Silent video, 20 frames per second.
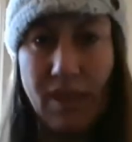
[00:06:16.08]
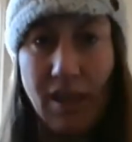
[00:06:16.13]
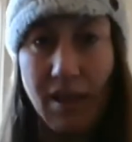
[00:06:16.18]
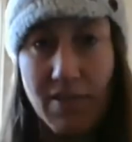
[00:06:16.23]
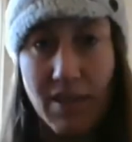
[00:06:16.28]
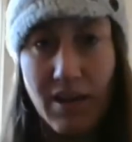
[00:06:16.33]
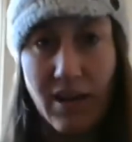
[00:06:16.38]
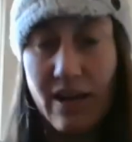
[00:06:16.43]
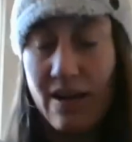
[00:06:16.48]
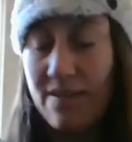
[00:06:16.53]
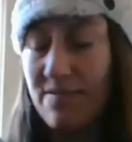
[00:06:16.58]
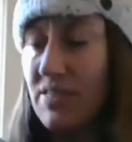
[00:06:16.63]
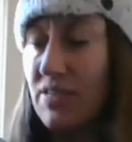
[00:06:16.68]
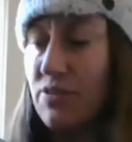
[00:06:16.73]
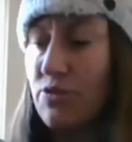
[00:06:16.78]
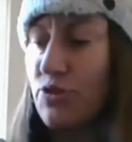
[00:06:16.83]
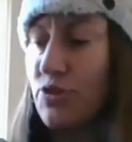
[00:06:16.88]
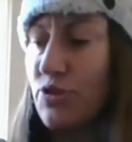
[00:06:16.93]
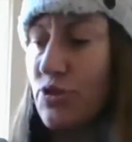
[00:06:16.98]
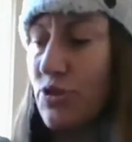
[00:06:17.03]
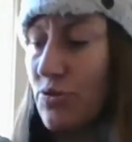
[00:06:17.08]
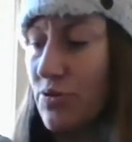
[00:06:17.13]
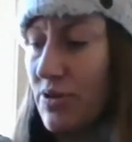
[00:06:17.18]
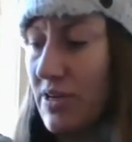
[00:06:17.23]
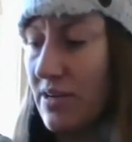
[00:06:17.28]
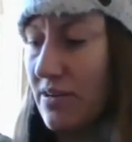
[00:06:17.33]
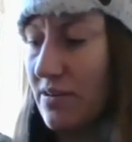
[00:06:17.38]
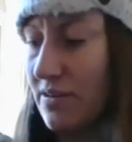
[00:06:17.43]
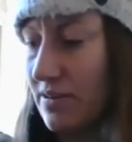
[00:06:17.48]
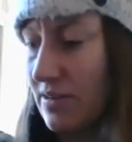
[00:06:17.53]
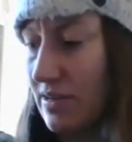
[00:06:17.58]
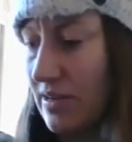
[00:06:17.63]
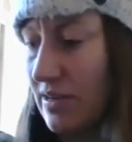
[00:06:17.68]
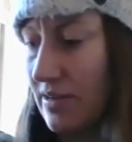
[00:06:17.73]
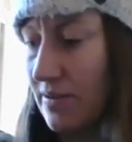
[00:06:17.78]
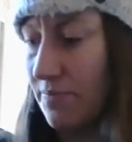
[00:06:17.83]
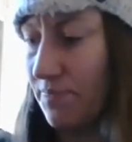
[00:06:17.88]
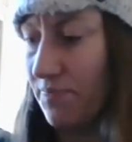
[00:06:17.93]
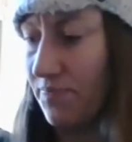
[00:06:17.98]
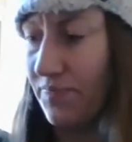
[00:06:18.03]
And then I have scissors too in here
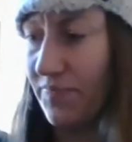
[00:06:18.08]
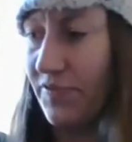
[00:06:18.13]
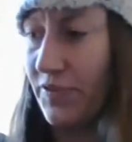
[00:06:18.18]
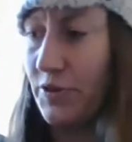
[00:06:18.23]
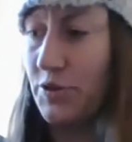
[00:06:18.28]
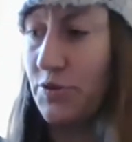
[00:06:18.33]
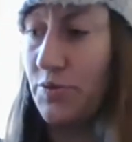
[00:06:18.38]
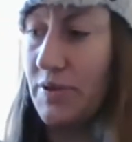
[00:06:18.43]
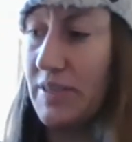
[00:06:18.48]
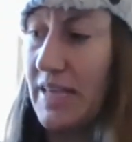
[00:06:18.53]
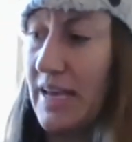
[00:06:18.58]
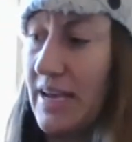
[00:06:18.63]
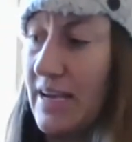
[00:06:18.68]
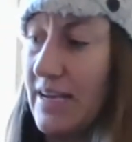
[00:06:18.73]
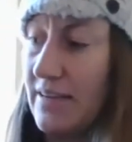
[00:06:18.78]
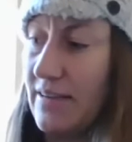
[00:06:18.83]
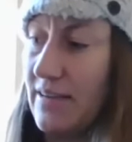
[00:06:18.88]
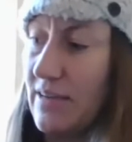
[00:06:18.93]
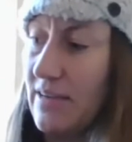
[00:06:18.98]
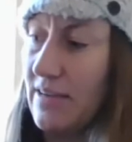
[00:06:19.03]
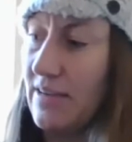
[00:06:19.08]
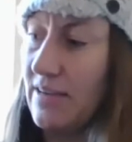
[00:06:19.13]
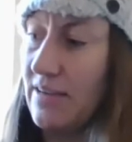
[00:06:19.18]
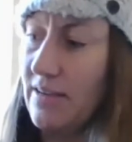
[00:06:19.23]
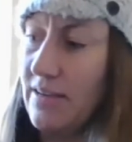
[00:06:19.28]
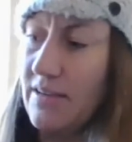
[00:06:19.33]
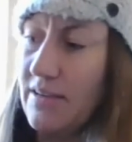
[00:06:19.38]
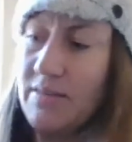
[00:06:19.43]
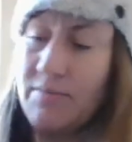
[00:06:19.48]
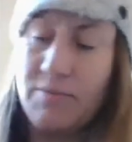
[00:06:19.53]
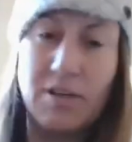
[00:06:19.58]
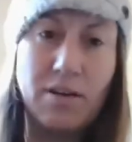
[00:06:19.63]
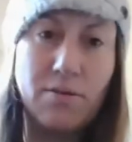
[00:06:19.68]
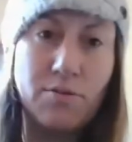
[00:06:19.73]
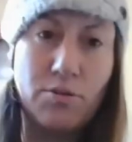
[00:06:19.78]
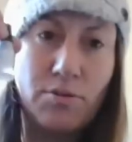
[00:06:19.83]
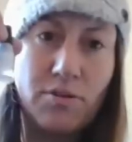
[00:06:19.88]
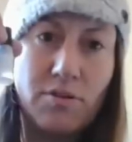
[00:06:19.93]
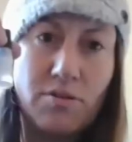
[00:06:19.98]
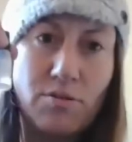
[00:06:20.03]
for doing that. It
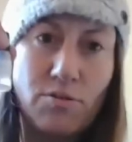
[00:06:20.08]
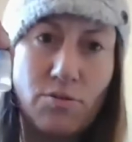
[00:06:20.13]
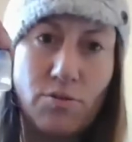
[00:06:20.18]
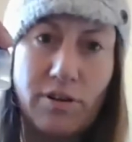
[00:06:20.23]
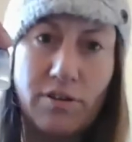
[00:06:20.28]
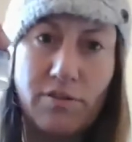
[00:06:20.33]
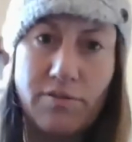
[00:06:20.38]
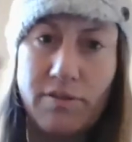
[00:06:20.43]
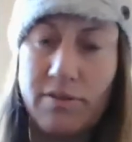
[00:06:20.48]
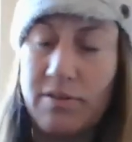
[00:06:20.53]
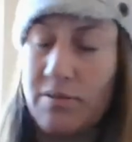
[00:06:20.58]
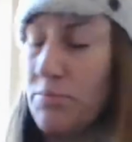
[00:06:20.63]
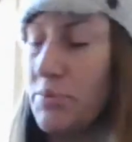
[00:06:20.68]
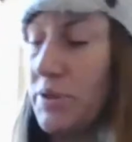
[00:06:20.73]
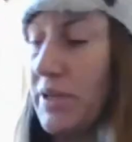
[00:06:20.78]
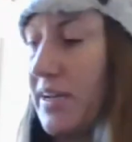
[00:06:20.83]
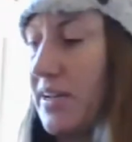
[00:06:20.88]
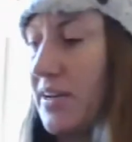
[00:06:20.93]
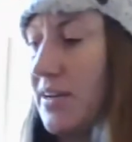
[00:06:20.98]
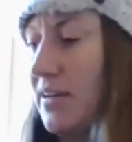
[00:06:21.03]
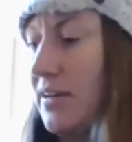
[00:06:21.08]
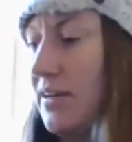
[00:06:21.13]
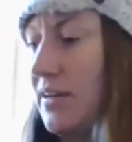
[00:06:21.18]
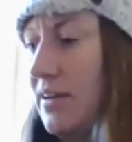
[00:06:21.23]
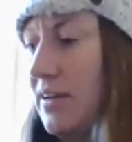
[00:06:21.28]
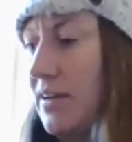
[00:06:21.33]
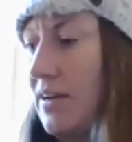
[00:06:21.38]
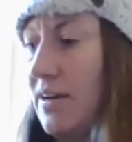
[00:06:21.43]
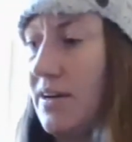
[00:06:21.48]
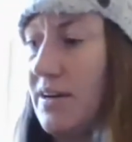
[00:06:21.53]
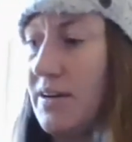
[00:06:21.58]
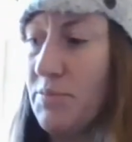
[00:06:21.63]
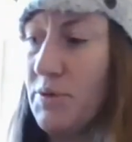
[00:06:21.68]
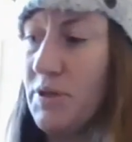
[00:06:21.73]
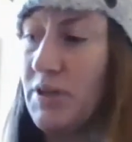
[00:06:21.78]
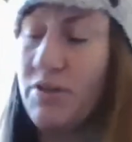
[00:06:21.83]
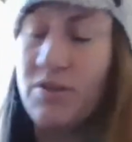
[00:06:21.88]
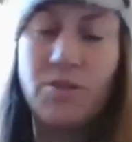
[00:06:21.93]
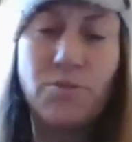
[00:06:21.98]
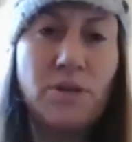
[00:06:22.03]
comes with a little oil for the blade. But
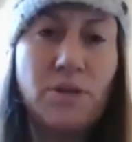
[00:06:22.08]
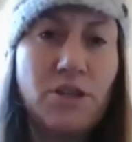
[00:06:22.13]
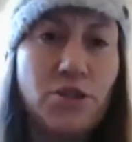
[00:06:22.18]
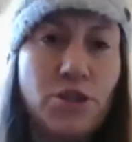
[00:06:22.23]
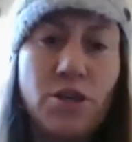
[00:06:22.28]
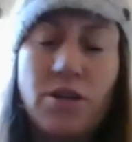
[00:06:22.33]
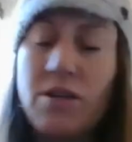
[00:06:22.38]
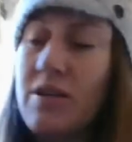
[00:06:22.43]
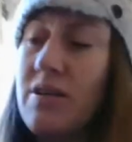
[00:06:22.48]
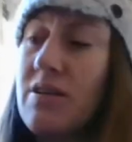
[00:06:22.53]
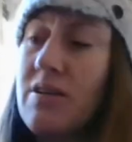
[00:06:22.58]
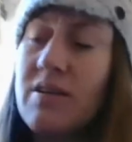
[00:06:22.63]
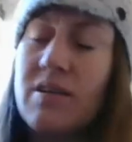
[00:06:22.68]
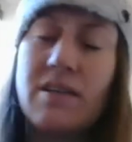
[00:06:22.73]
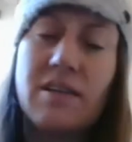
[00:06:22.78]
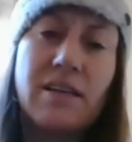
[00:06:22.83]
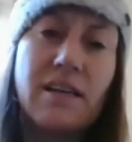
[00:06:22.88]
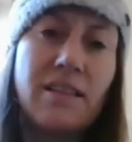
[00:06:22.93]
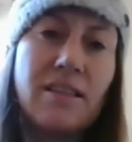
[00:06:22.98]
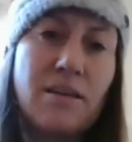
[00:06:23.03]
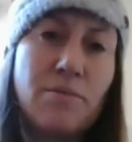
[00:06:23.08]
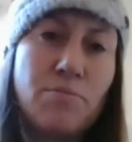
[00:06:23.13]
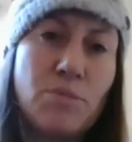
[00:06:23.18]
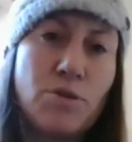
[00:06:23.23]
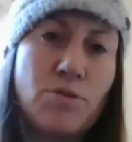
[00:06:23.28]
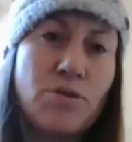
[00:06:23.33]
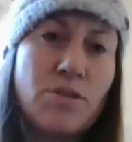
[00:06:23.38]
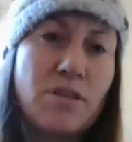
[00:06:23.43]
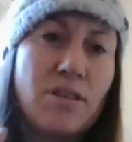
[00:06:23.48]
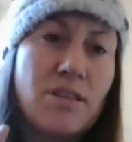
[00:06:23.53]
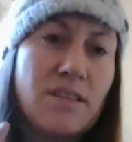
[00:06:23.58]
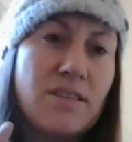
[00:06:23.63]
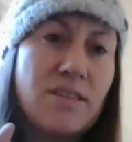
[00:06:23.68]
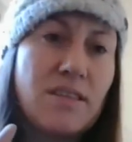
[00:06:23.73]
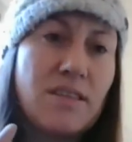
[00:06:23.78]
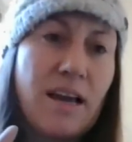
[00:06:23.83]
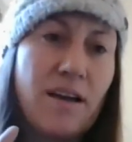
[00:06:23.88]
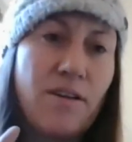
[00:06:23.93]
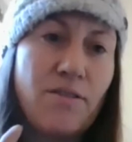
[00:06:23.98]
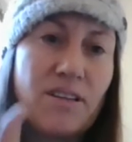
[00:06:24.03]
you just want to turn it on and get them used to the
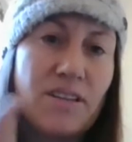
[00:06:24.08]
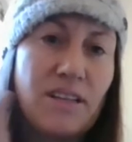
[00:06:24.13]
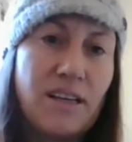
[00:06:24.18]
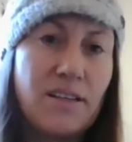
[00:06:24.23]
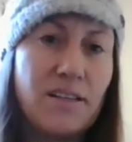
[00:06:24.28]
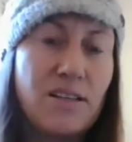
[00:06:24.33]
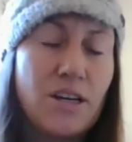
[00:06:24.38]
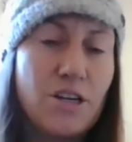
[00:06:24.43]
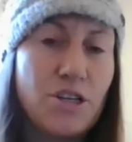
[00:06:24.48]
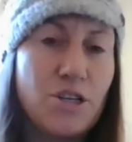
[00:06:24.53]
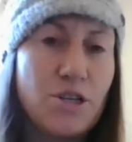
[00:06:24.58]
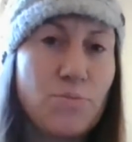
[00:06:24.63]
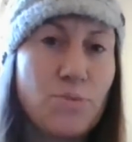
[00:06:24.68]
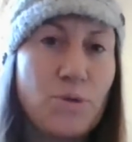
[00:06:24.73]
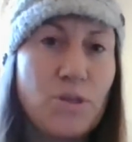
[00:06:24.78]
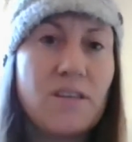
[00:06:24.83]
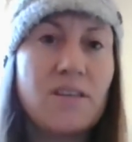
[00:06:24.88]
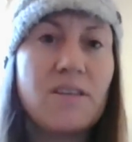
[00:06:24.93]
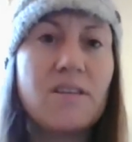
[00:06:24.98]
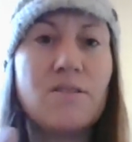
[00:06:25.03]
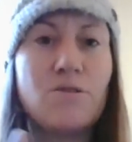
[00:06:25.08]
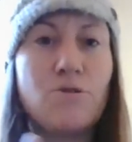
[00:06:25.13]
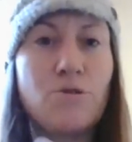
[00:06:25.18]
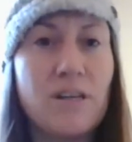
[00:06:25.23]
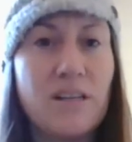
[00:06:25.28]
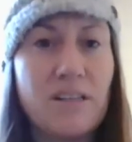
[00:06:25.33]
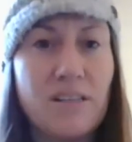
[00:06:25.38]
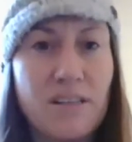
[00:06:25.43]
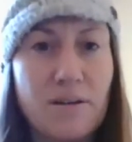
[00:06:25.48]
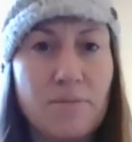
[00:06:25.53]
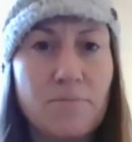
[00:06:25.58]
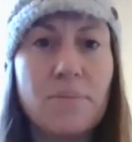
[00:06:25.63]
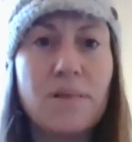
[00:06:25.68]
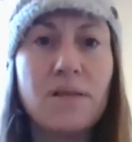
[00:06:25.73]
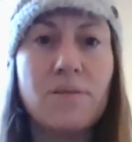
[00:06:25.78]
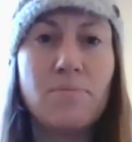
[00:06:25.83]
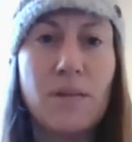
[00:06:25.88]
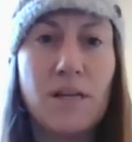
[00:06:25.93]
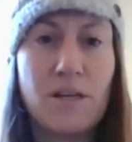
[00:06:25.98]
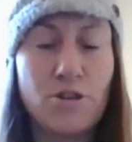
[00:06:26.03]
sound, and like touch them with it and treat them
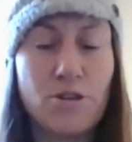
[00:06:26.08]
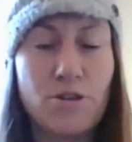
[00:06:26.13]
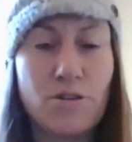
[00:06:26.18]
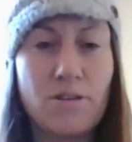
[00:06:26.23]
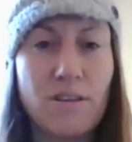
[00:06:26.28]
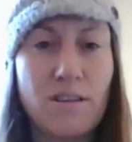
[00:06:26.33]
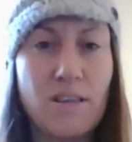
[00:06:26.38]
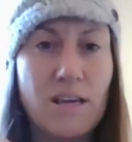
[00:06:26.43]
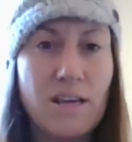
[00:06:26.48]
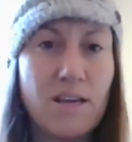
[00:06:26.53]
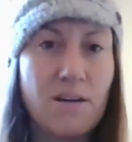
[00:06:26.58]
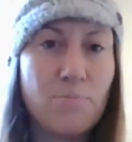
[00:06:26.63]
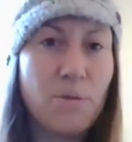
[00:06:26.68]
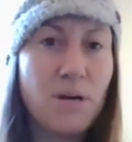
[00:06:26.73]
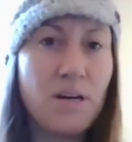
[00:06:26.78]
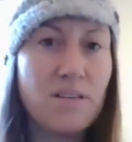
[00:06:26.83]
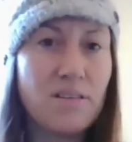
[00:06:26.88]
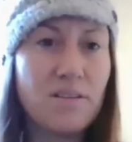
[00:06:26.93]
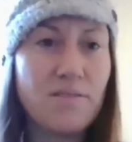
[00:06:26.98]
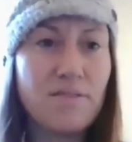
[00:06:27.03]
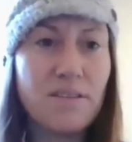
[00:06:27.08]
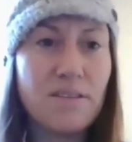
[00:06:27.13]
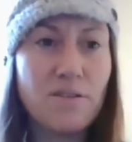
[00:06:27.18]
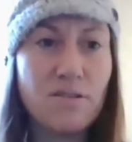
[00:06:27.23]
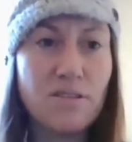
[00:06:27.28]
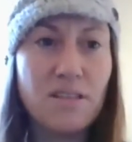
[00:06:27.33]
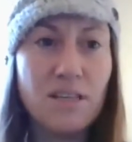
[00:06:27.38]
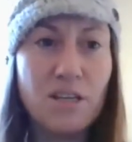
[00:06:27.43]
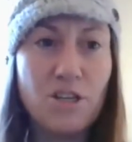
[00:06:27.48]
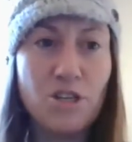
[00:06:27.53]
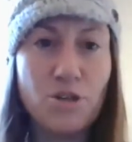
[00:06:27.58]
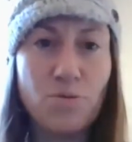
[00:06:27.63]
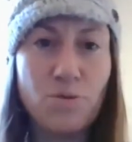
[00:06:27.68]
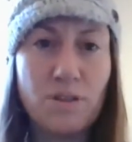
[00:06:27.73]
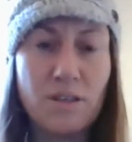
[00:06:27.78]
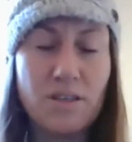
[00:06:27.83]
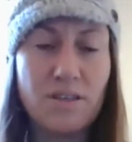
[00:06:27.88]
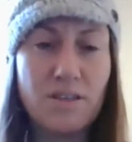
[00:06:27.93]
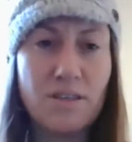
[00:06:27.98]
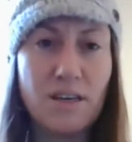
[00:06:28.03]
and make sure that they get a positive association
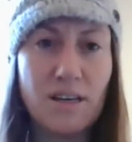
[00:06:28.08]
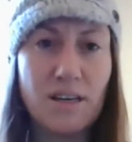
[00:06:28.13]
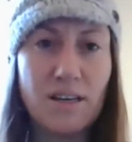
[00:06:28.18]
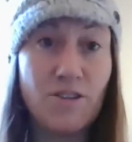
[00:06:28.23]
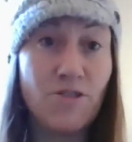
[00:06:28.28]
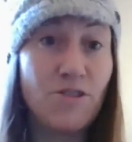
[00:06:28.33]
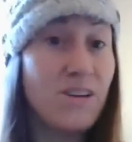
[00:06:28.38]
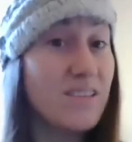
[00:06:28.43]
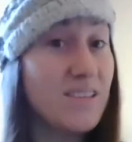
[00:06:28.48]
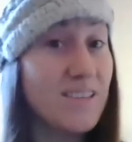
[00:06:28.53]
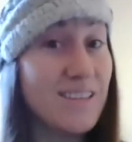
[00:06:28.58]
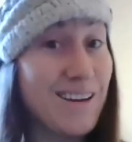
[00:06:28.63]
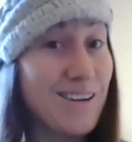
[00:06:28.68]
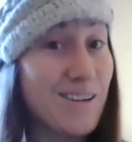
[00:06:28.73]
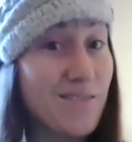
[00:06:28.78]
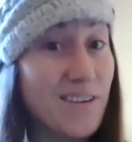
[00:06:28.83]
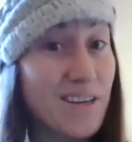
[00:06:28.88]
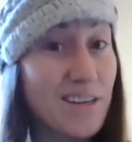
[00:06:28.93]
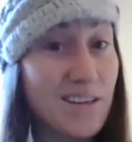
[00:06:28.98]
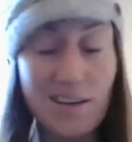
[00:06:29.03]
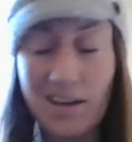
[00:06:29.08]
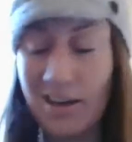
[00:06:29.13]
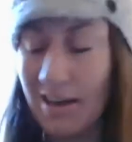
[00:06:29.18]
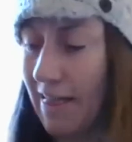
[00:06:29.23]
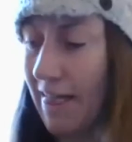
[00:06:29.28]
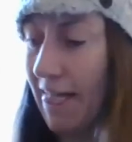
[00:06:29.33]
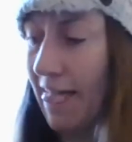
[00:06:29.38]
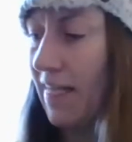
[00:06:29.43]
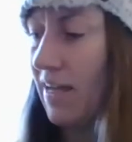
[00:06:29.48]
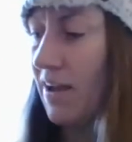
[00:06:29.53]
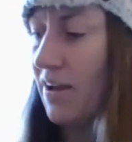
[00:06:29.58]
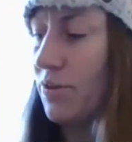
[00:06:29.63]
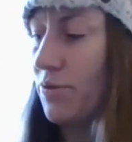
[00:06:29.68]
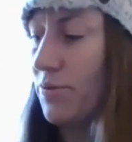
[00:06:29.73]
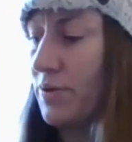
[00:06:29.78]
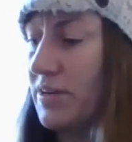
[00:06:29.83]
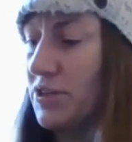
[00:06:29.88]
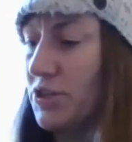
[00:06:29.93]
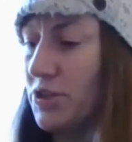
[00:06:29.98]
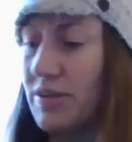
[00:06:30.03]
with this thing and they're not scared of it.
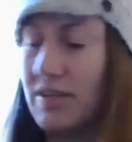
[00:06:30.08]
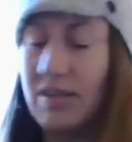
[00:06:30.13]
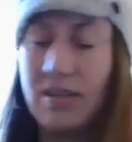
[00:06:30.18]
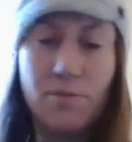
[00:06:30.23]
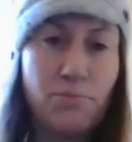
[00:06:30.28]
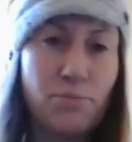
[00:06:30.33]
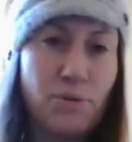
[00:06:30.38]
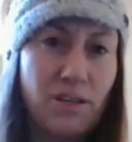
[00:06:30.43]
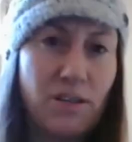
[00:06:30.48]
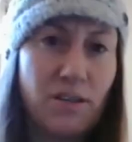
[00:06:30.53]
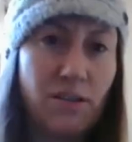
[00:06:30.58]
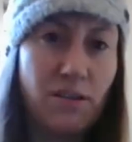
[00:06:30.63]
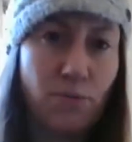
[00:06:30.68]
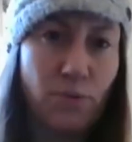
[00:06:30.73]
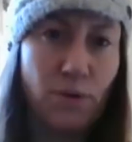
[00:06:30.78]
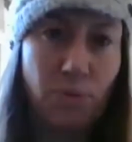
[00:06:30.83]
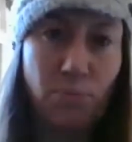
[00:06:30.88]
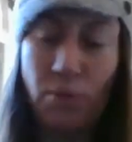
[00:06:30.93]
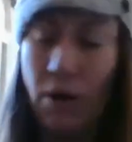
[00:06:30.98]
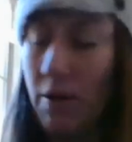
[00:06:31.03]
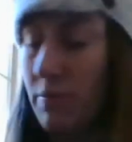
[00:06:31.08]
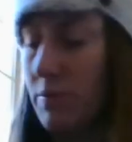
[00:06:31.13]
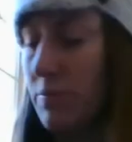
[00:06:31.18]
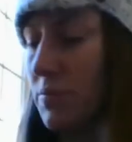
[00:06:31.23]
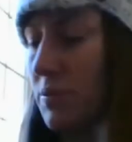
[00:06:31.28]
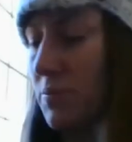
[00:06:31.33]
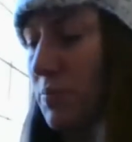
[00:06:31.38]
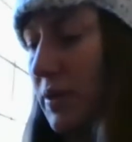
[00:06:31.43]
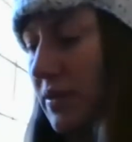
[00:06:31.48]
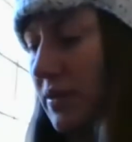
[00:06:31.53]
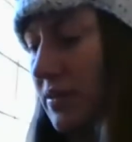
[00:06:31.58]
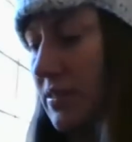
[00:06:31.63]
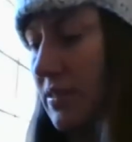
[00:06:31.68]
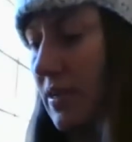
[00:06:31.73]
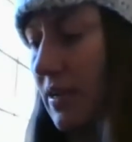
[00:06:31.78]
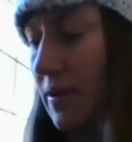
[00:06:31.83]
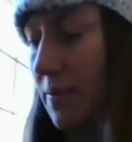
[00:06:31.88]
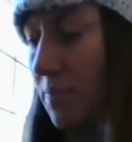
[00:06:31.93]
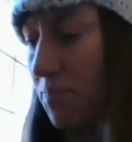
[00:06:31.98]
Otherwise you end up with problems. But